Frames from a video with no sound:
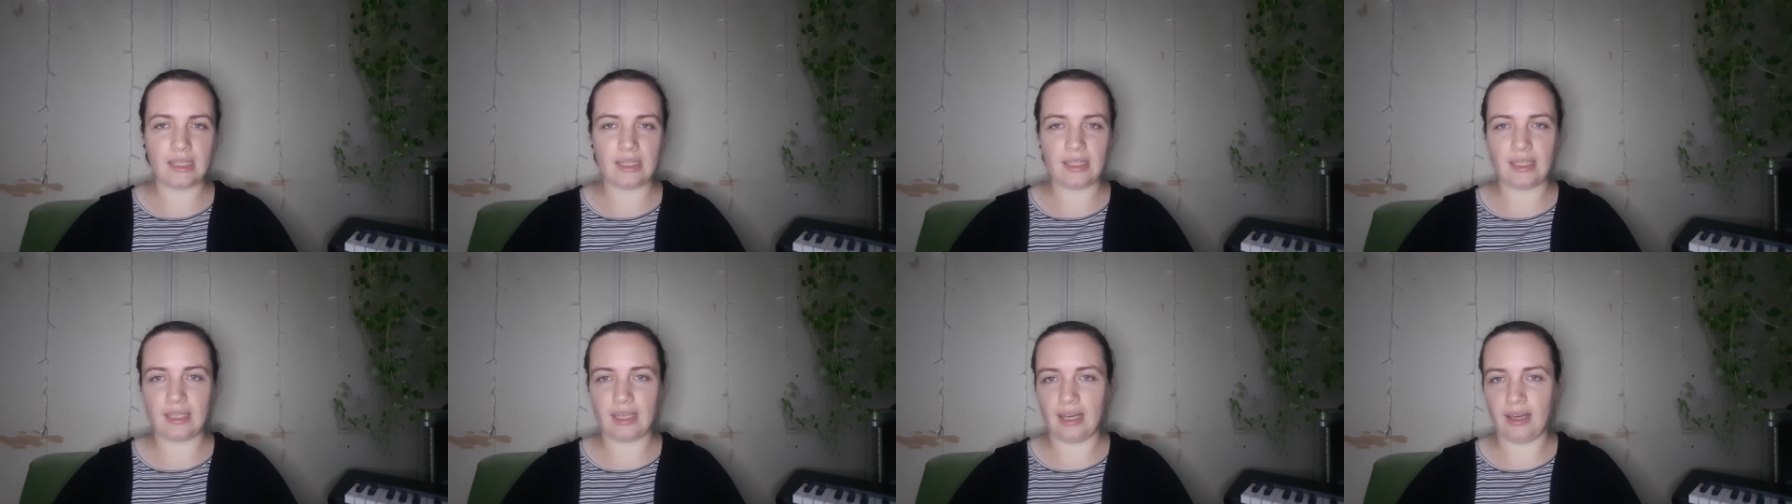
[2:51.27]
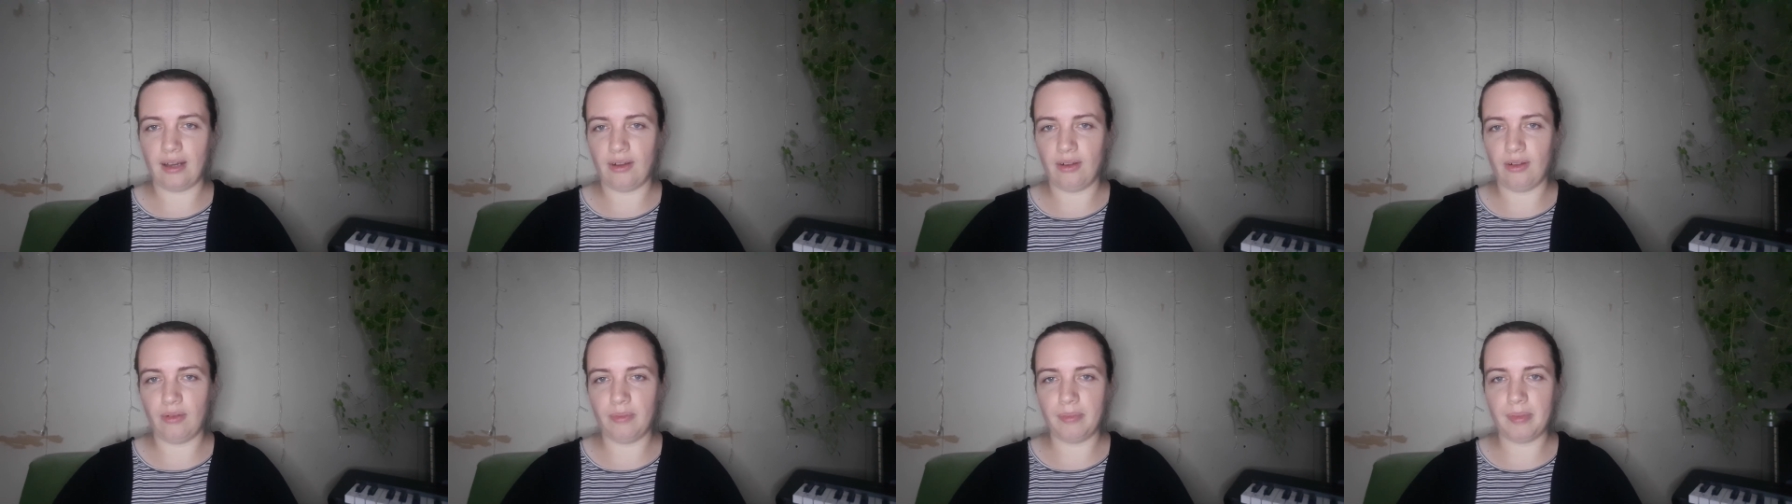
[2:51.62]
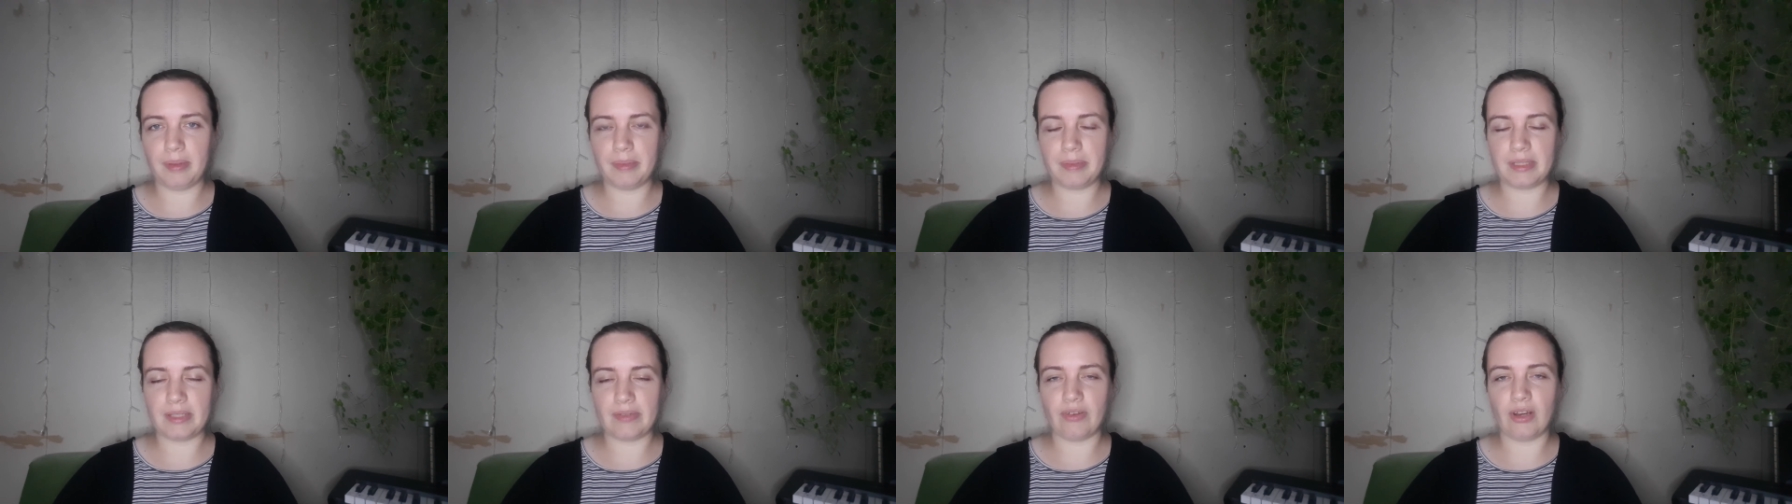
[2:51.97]
yeah, all
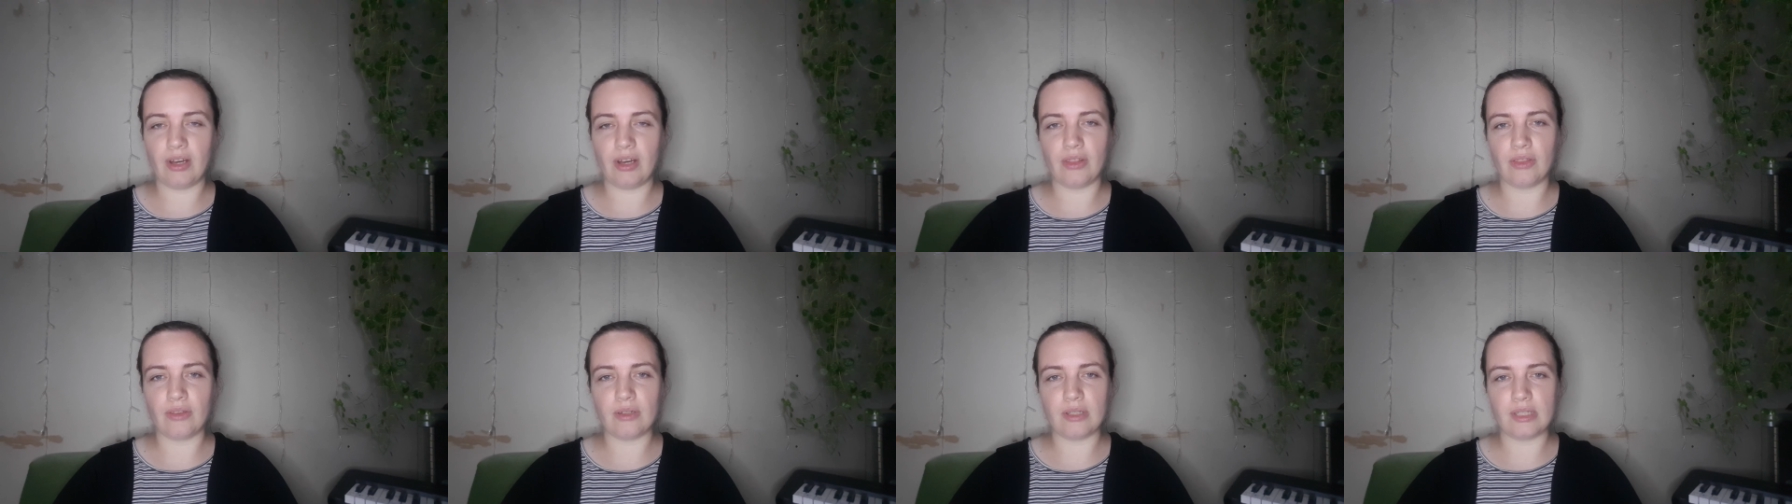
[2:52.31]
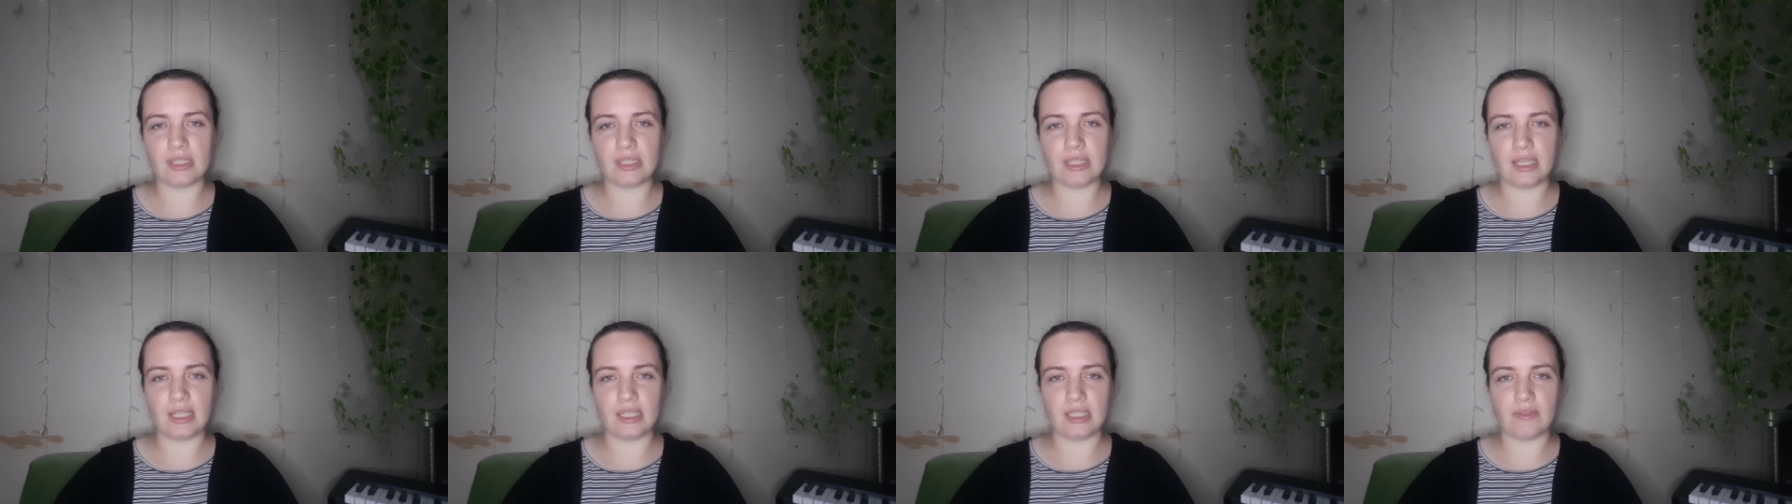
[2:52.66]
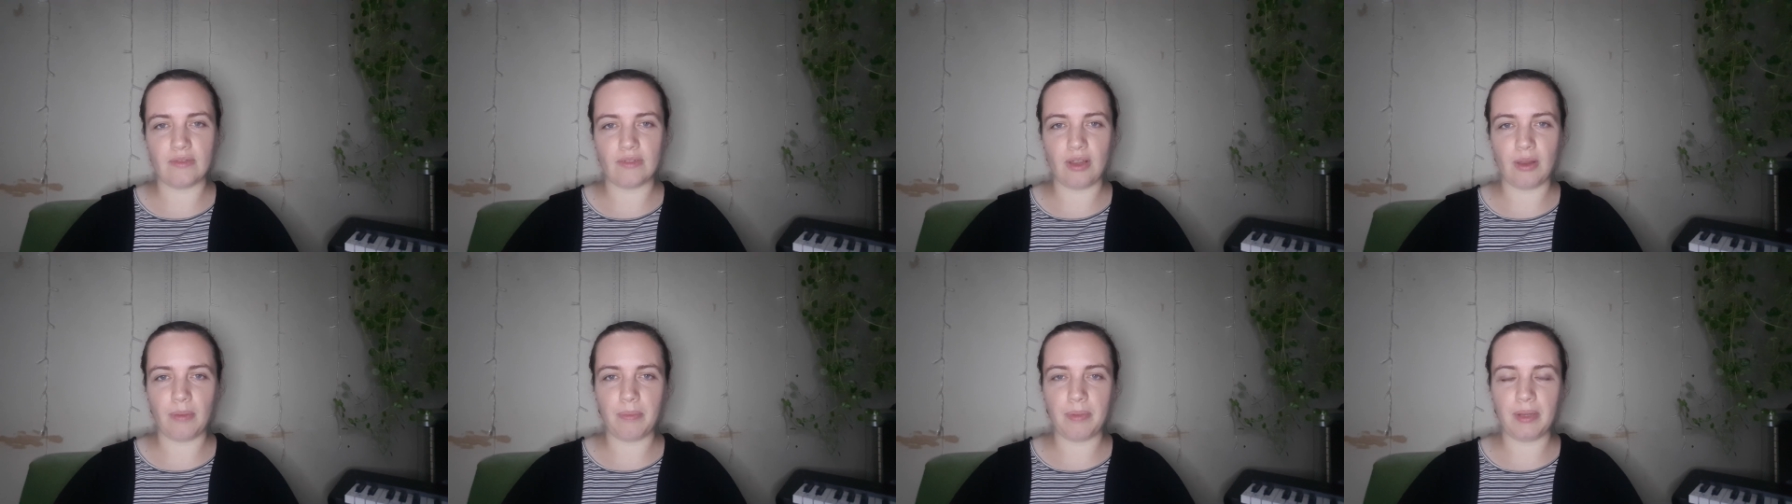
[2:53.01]
babies have gone through a stage of
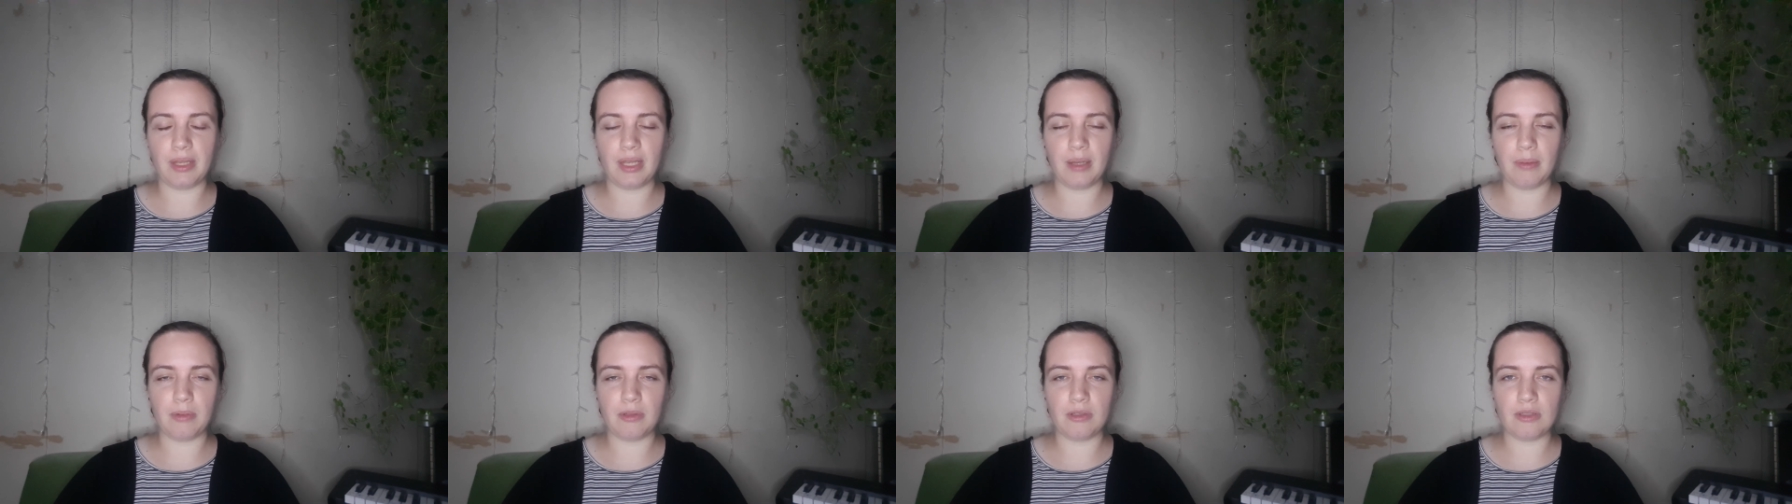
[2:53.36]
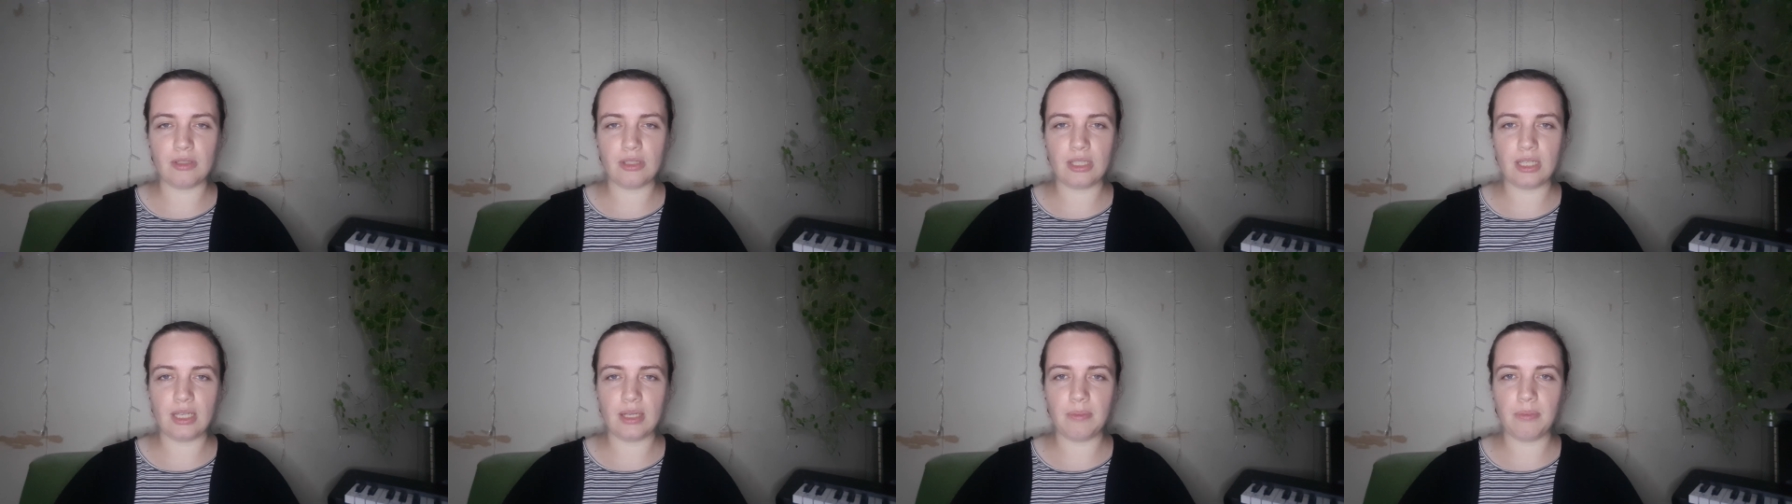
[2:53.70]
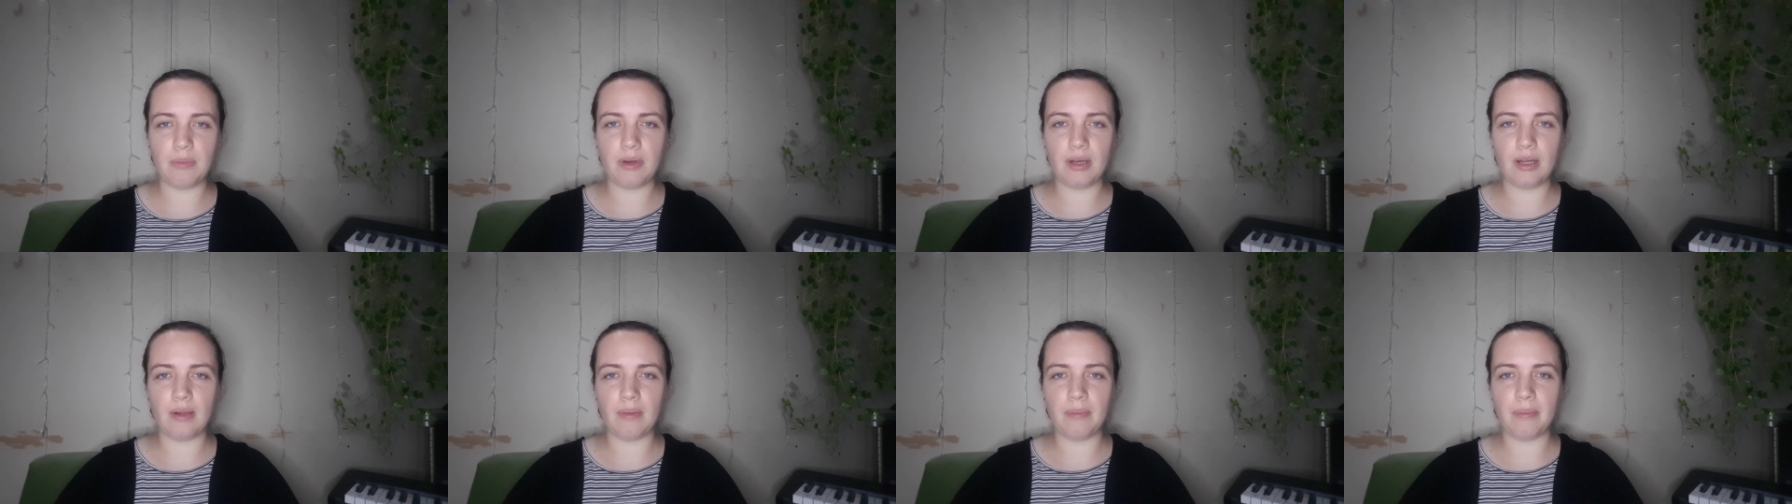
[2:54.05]
not being able to sleep
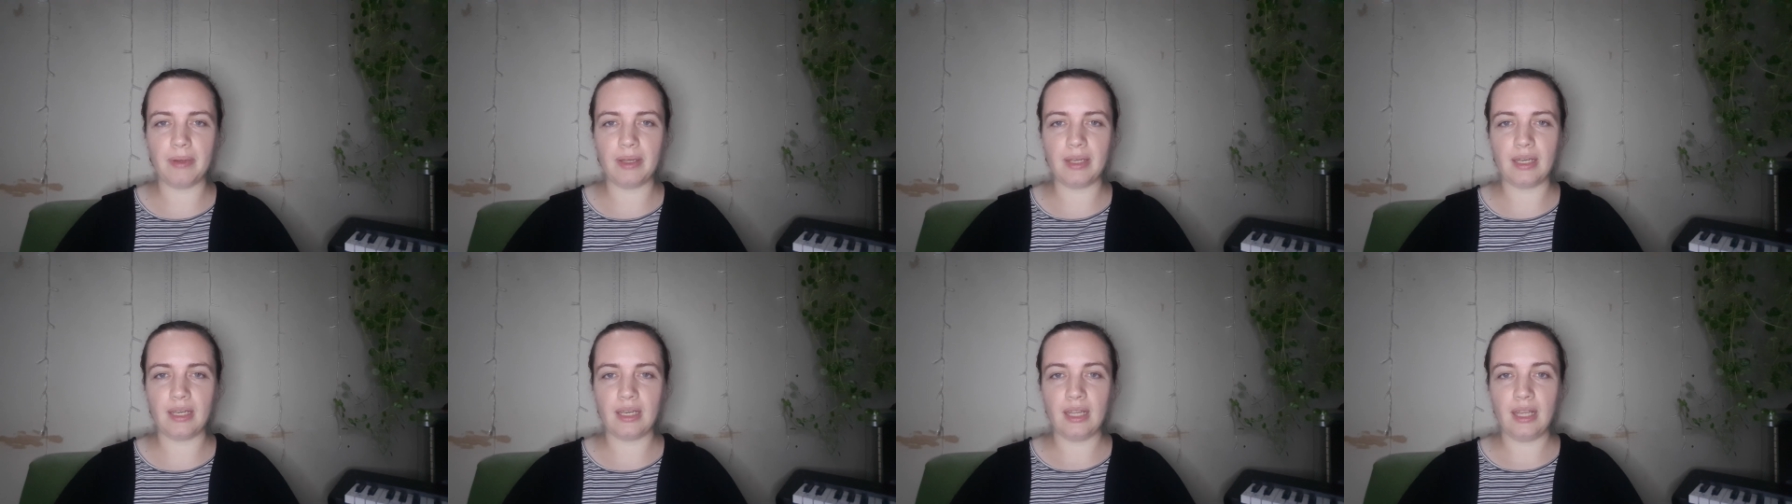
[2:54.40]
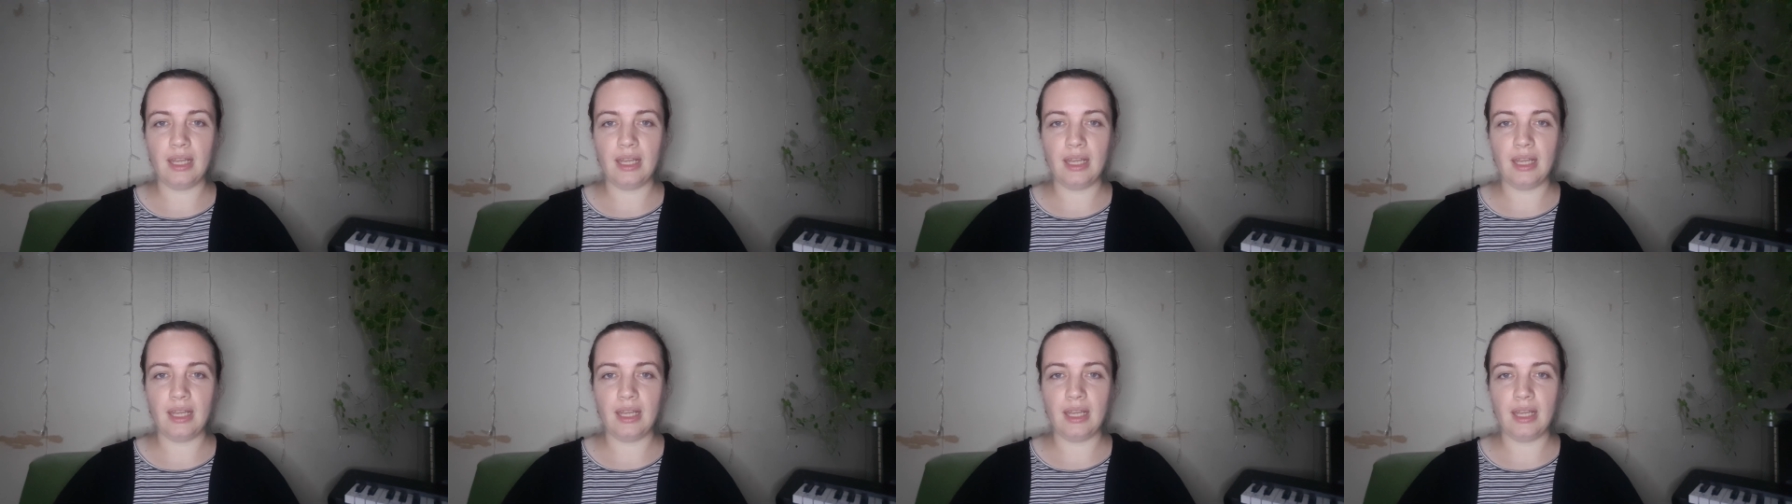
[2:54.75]
well, but